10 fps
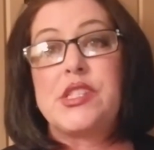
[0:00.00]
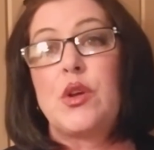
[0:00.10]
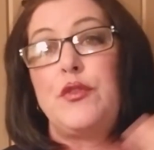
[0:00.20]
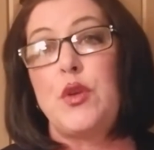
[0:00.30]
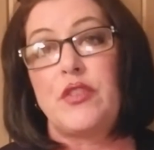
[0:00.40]
So
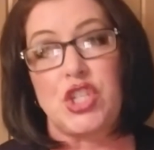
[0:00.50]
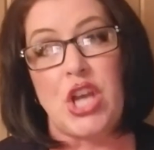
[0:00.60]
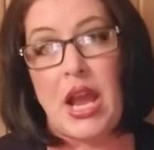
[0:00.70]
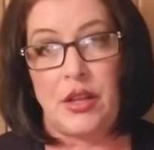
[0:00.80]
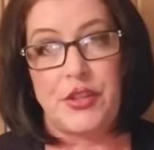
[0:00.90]
if you have a
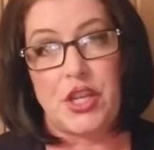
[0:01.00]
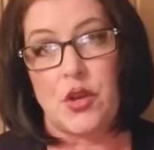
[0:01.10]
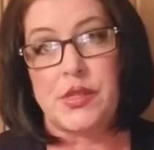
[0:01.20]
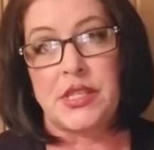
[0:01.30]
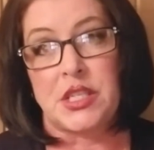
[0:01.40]
child that
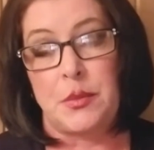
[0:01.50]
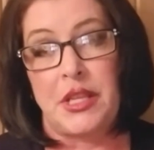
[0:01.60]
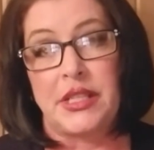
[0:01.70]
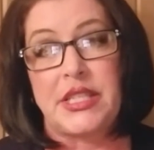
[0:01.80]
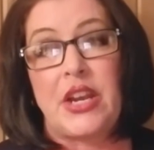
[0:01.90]
goes into
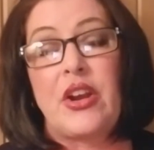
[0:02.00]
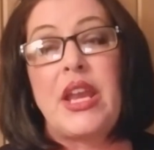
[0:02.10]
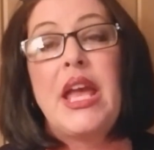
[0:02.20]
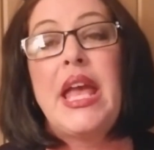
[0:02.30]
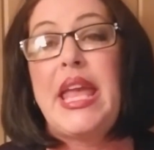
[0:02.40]
military,